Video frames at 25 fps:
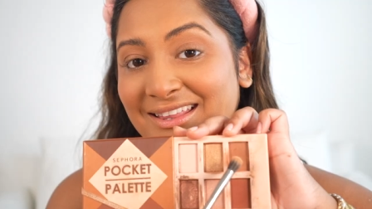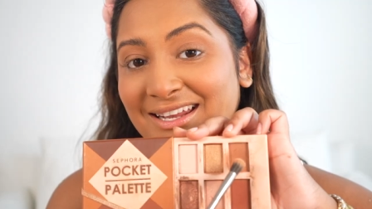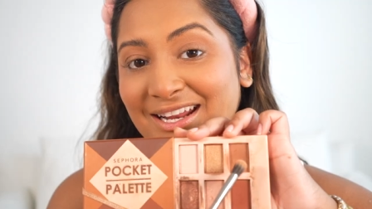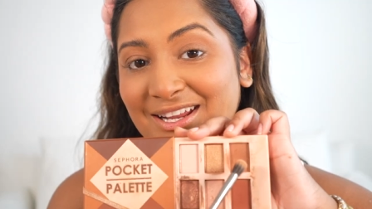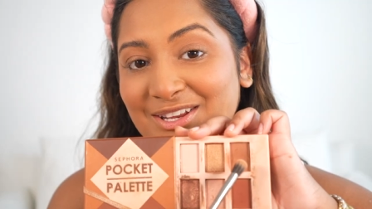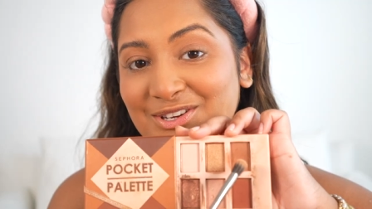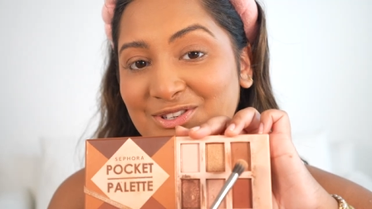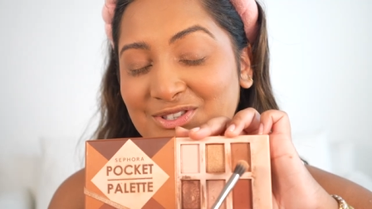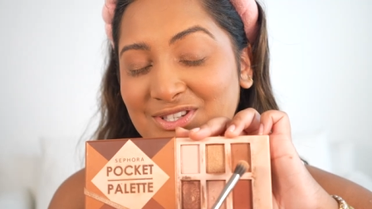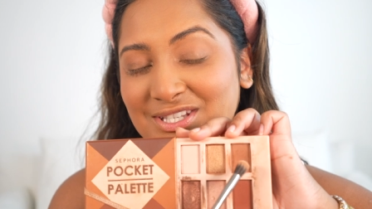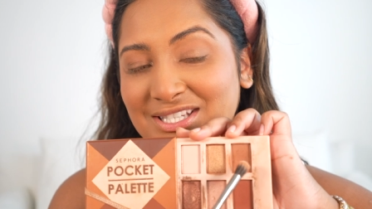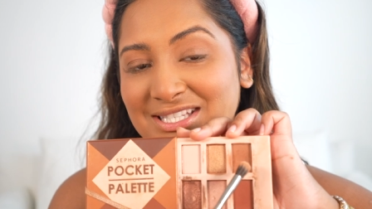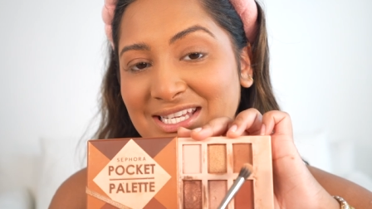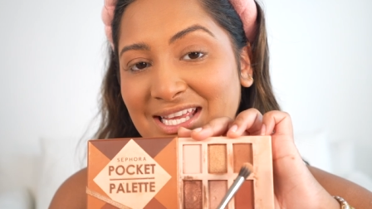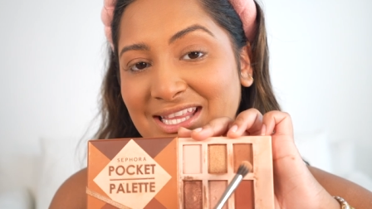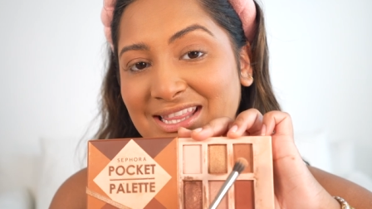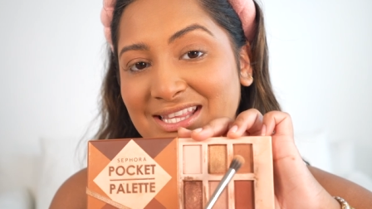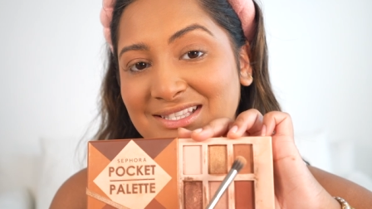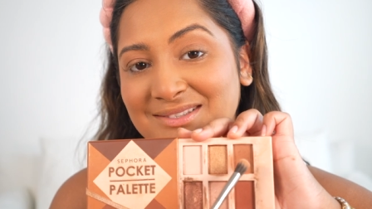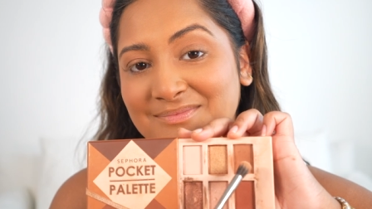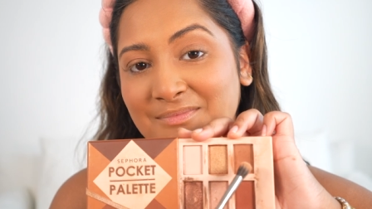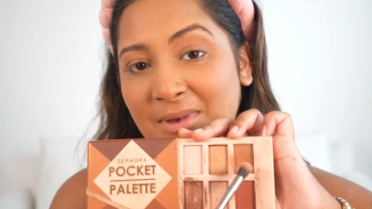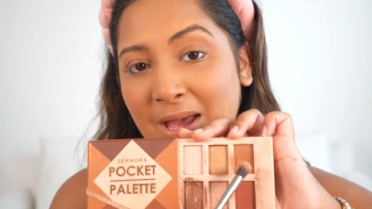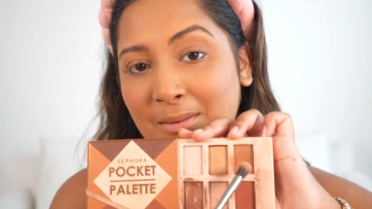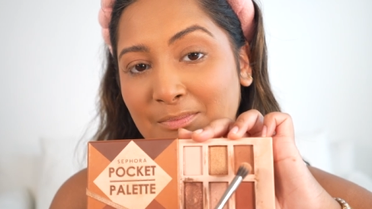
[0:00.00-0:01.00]
Then I usually take
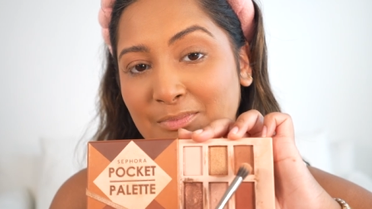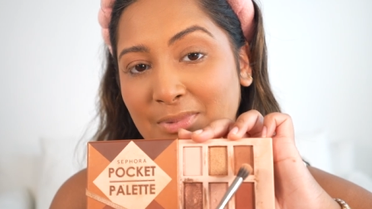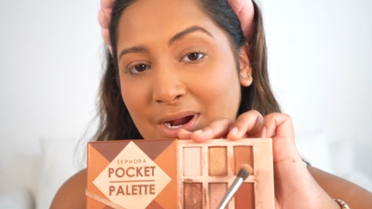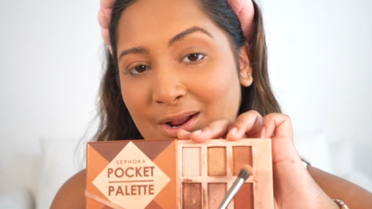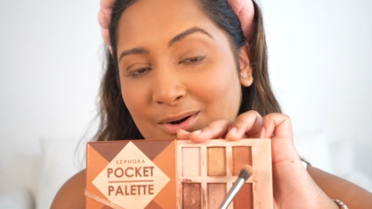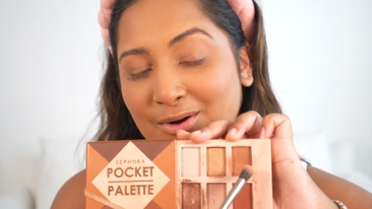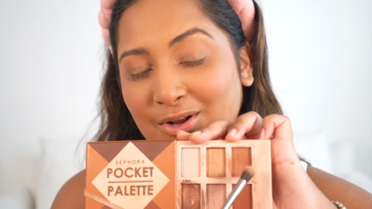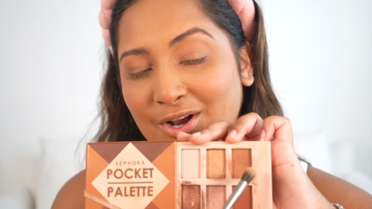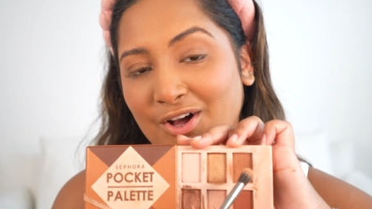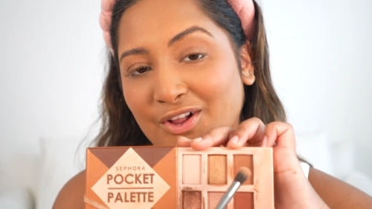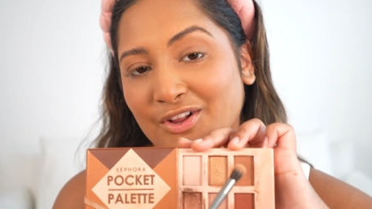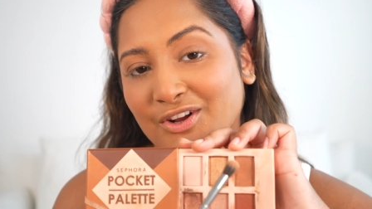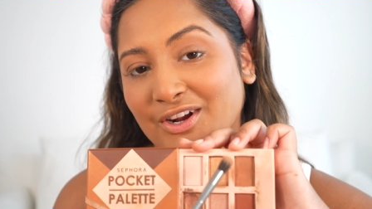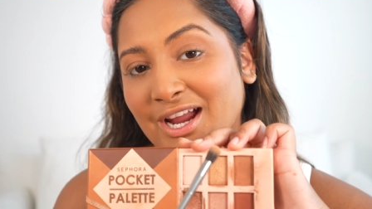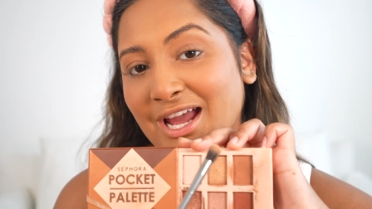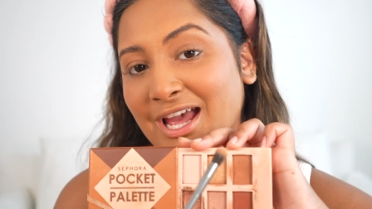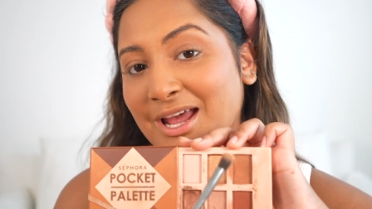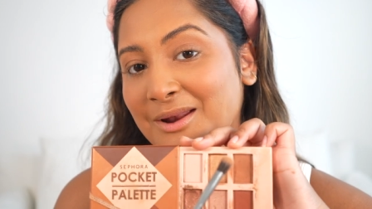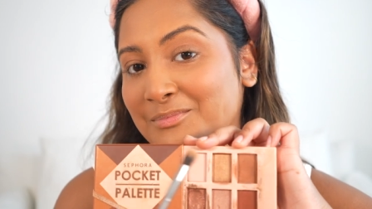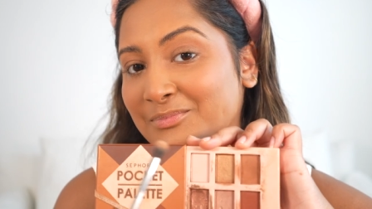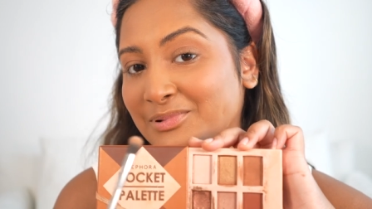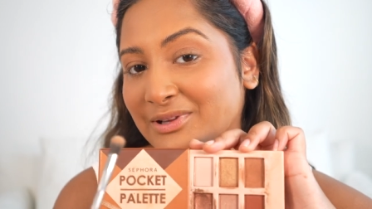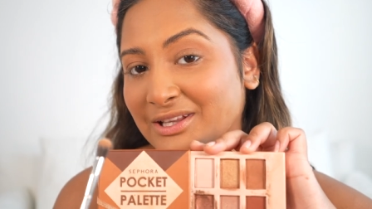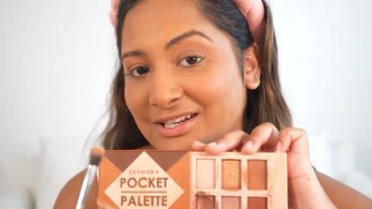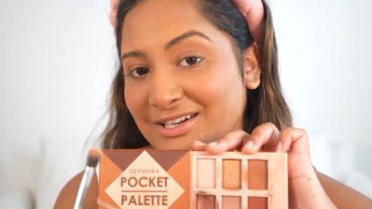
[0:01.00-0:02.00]
this matte brown color
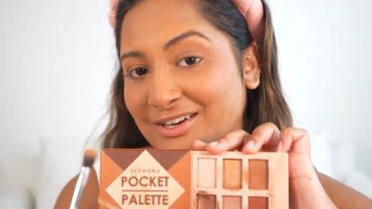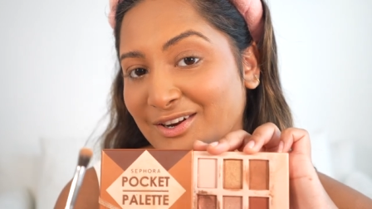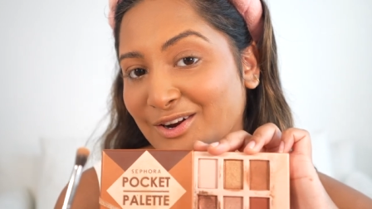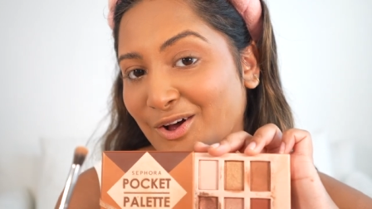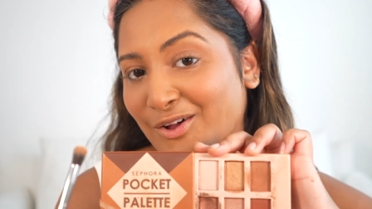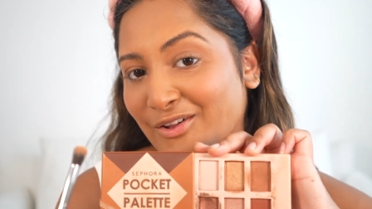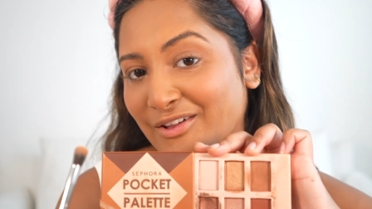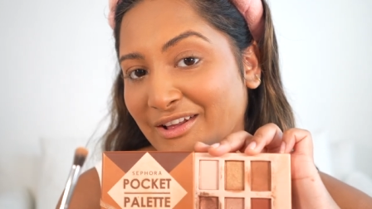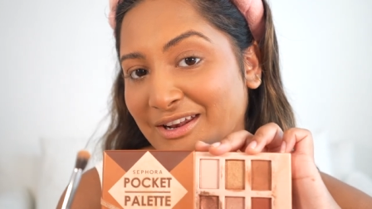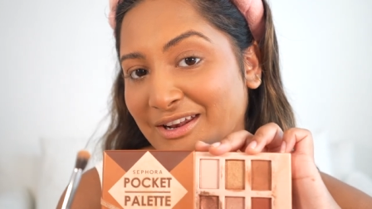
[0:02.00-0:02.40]
and blend it all